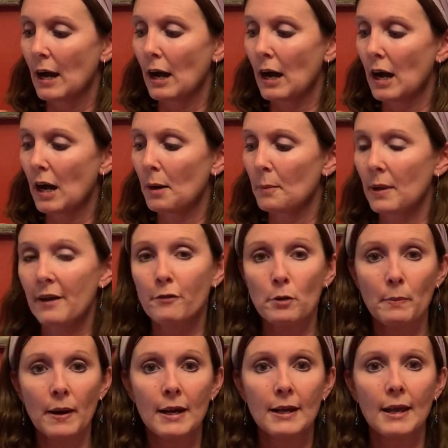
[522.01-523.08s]

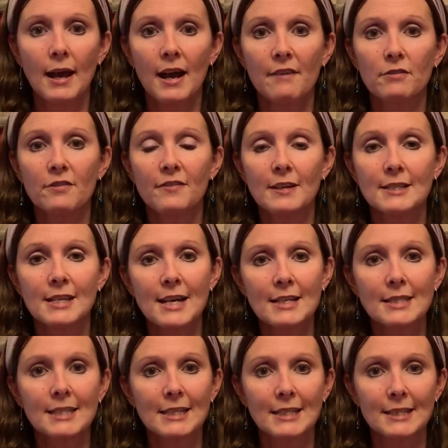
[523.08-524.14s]
Everybody have a
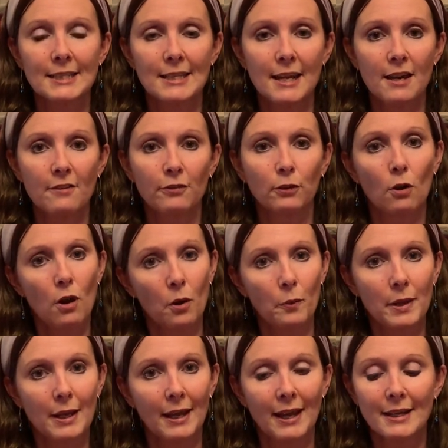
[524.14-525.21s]
fantastic and safe long
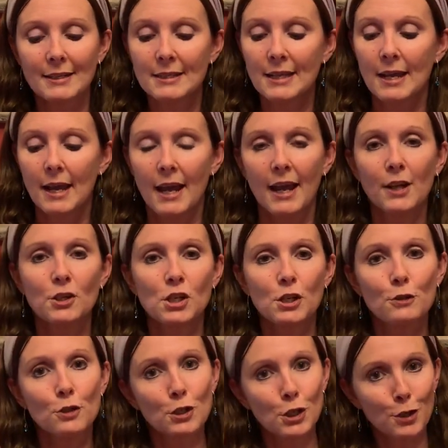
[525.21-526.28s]
weekend, and
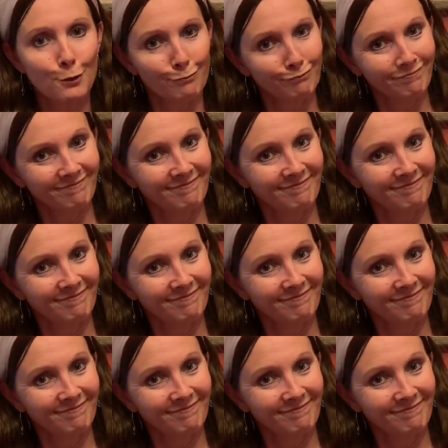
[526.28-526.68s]
cheers to you.